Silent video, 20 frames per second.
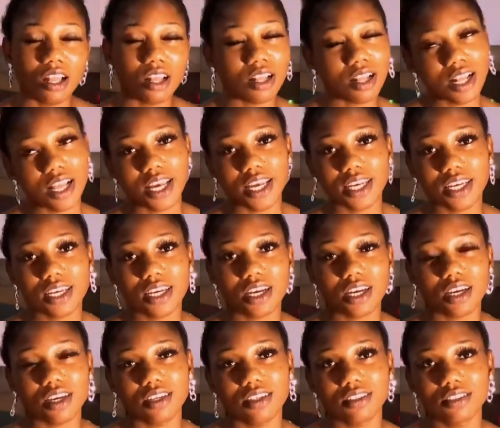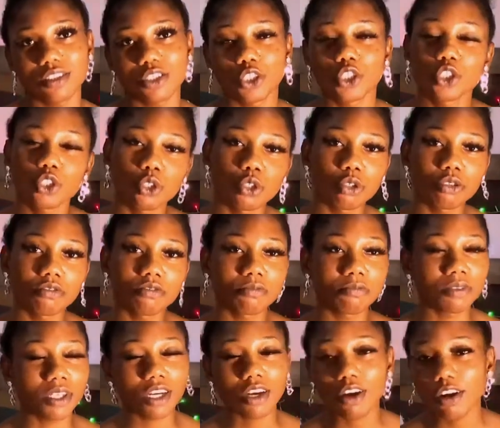Like, you know,
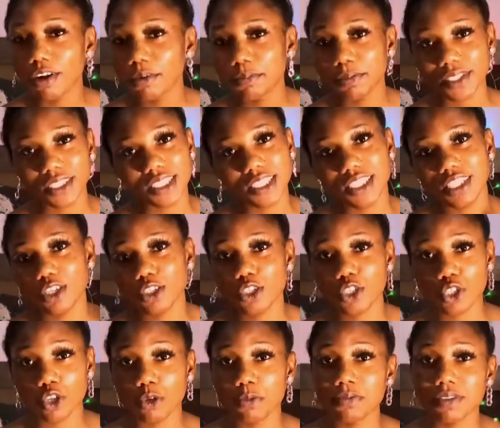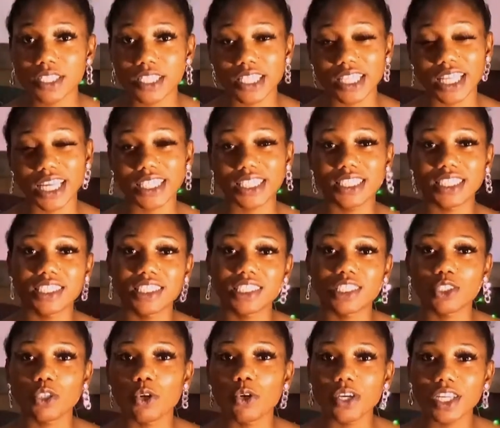makeup is not something that is
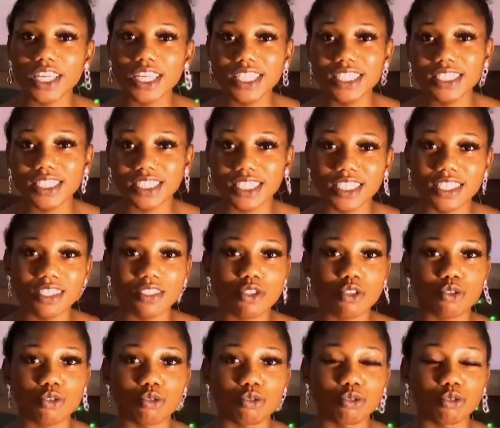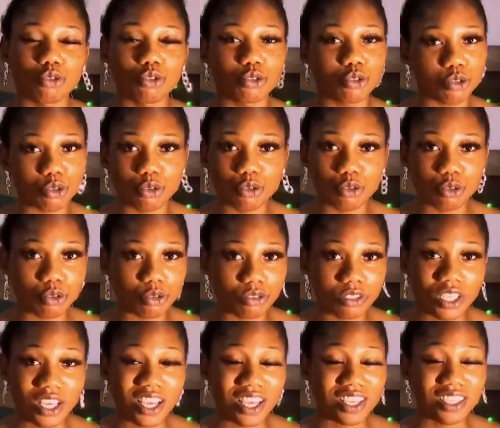so easy to do.
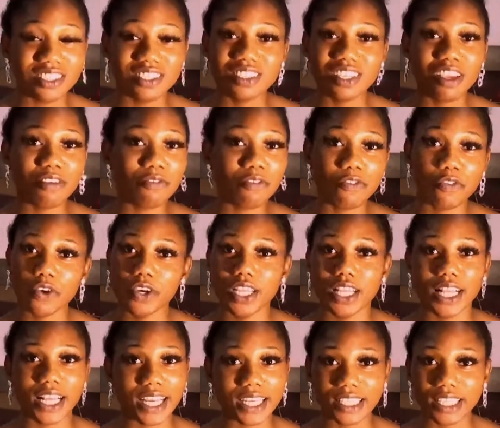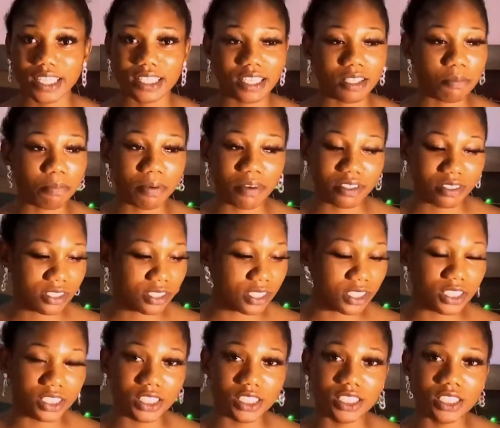It's not even for a light-hearted
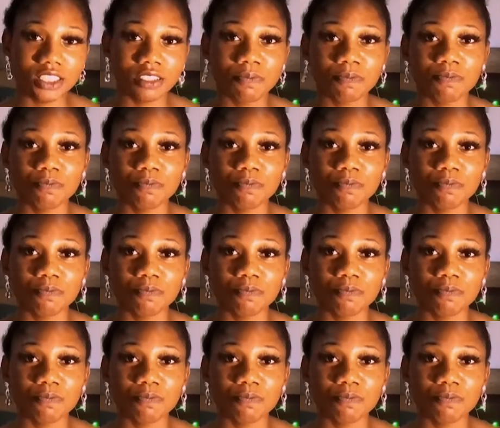person.